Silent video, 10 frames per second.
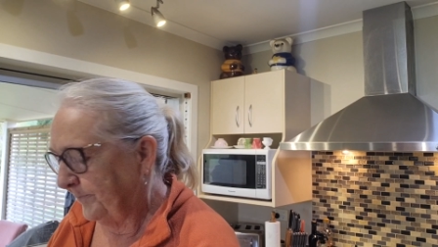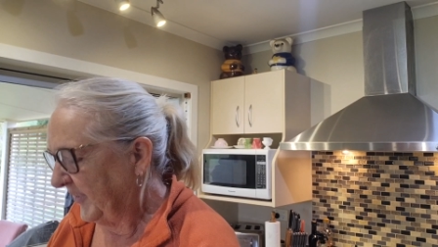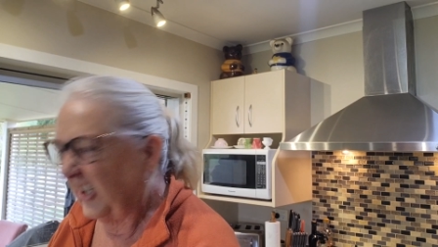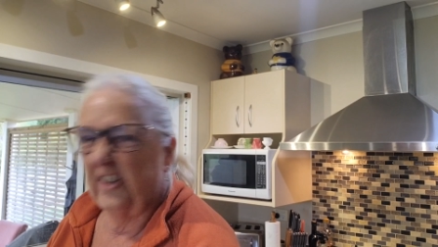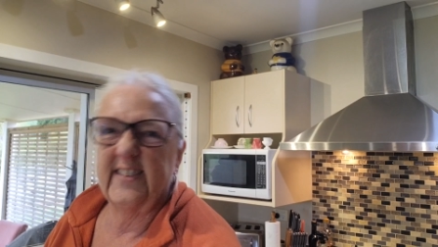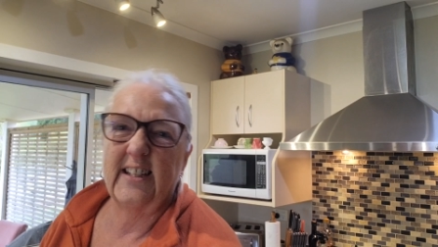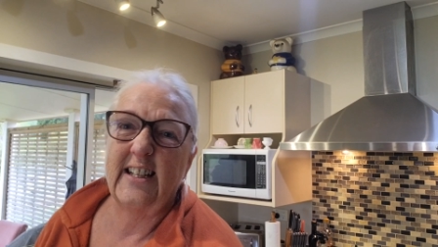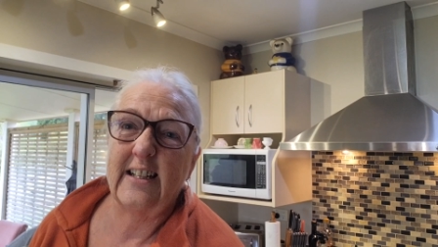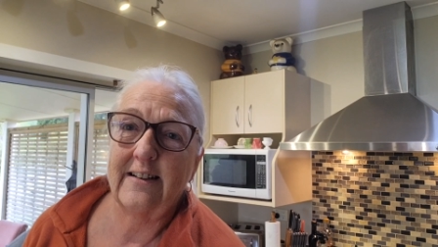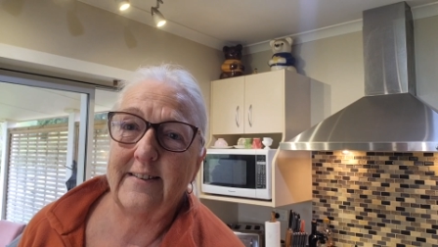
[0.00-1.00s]
you know,
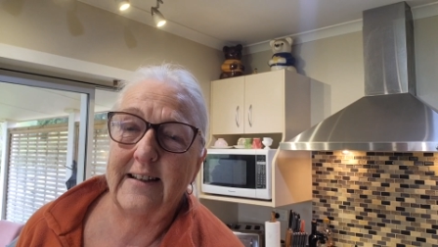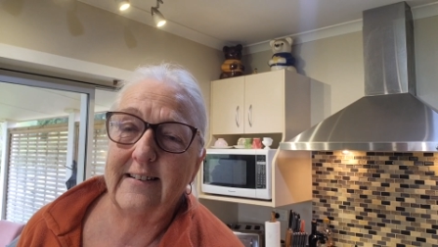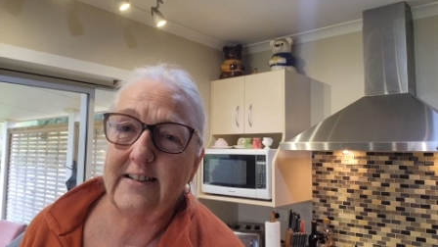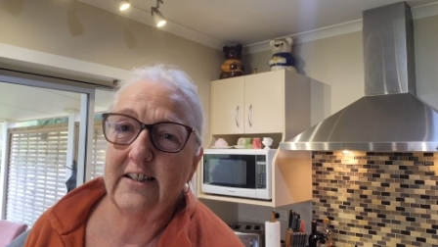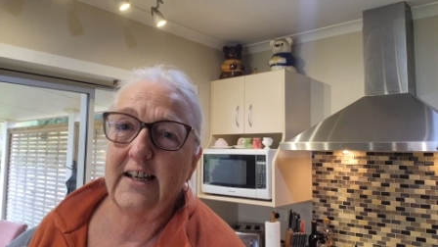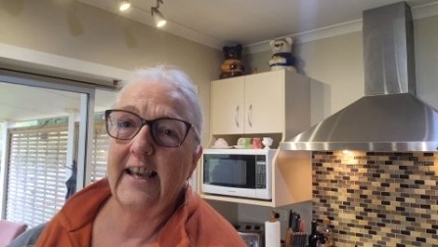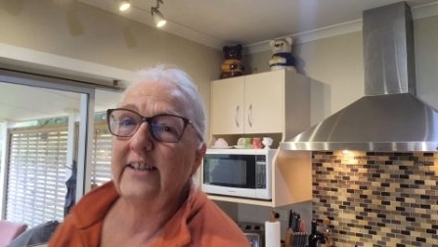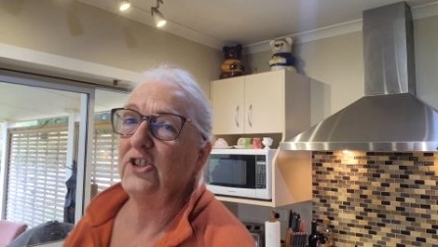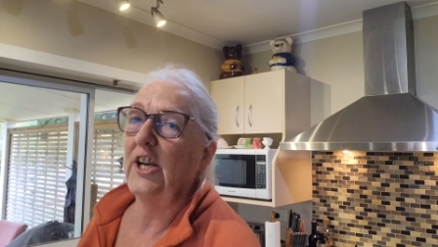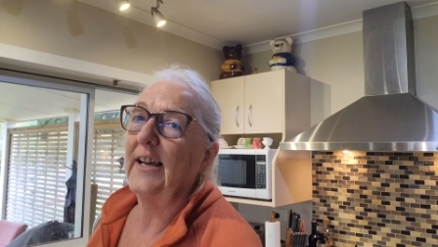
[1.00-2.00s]
silly little things like I
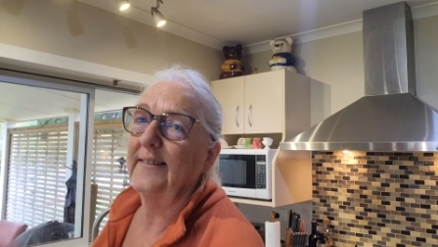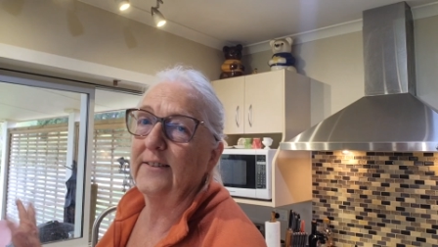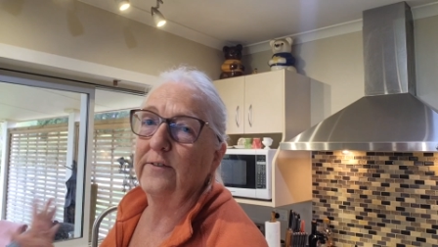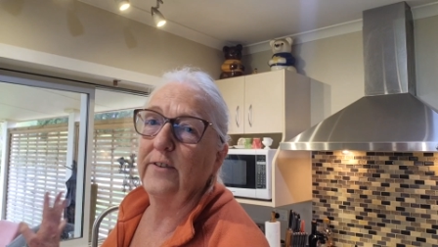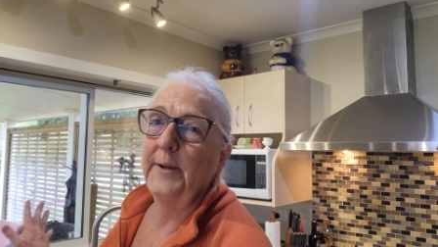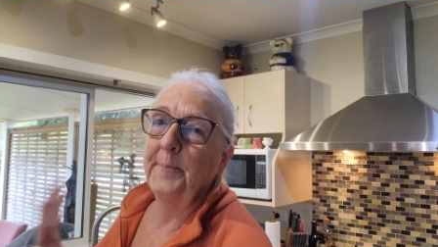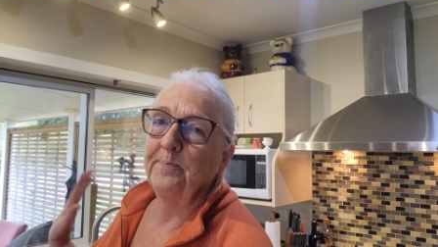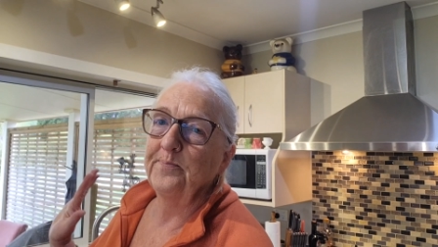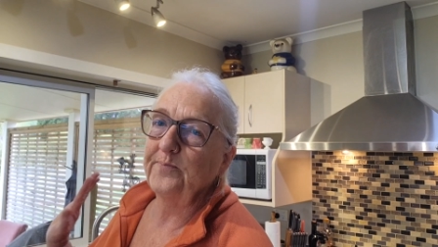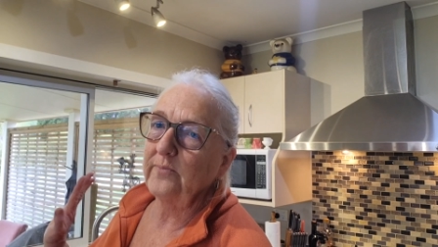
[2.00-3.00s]
had jars of
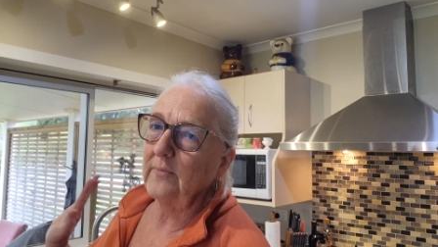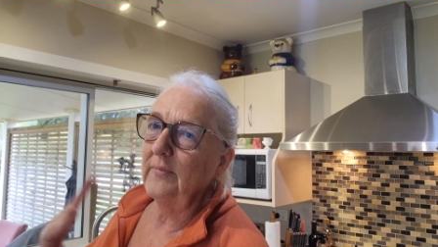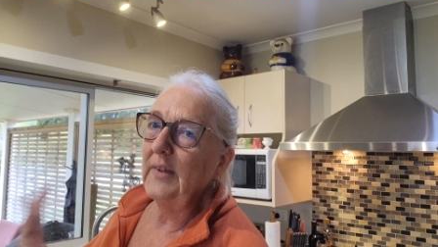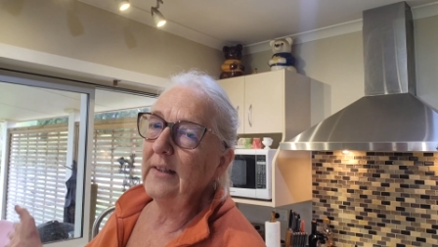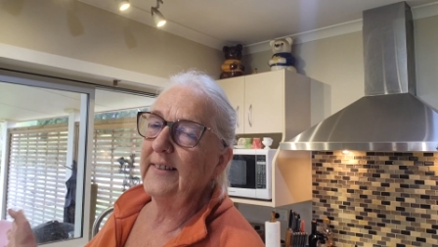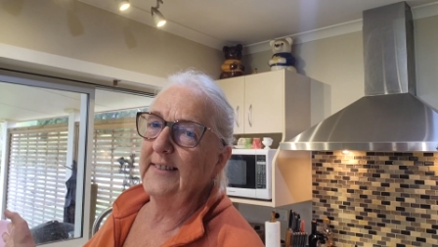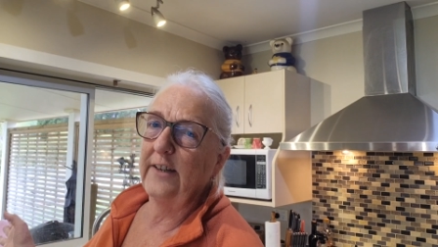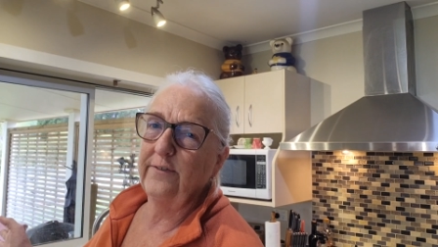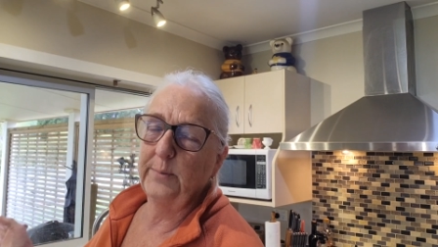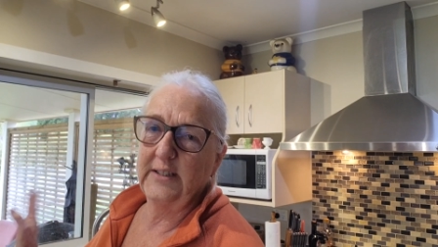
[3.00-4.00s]

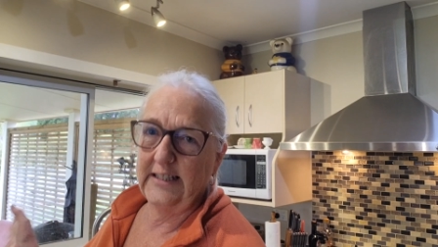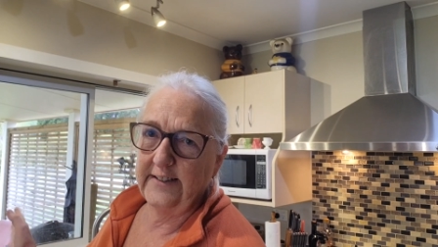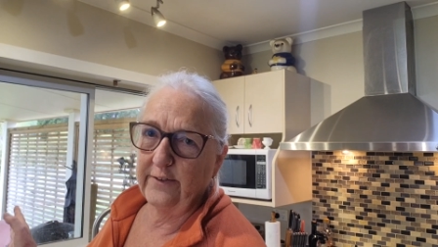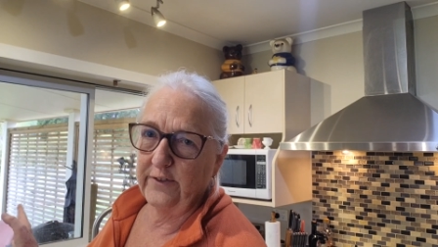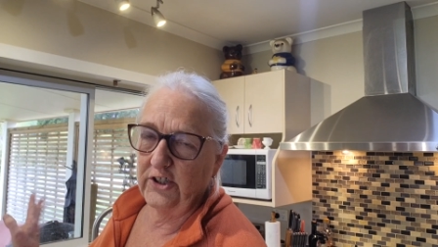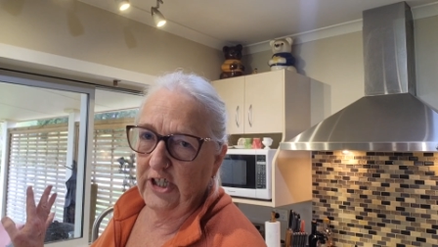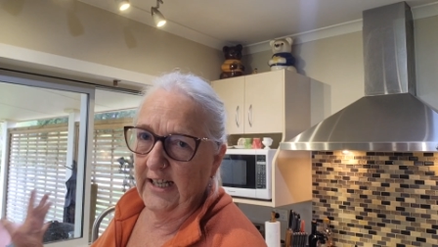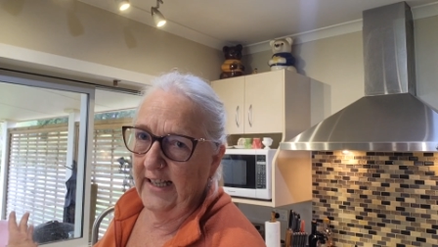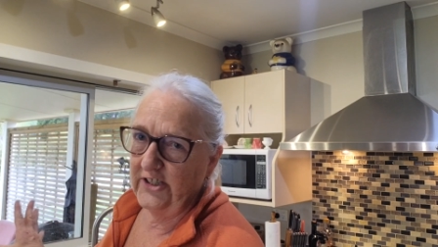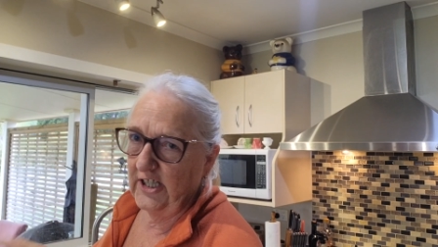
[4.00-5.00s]
stuff, we cleared the fridge
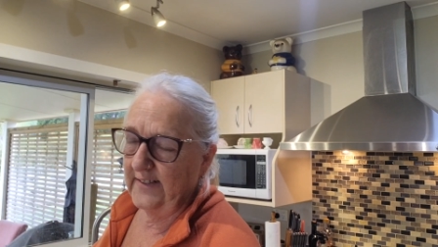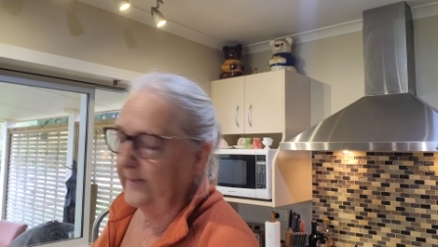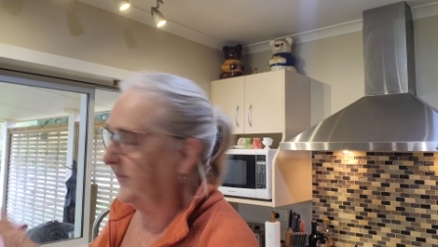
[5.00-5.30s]
out, had jars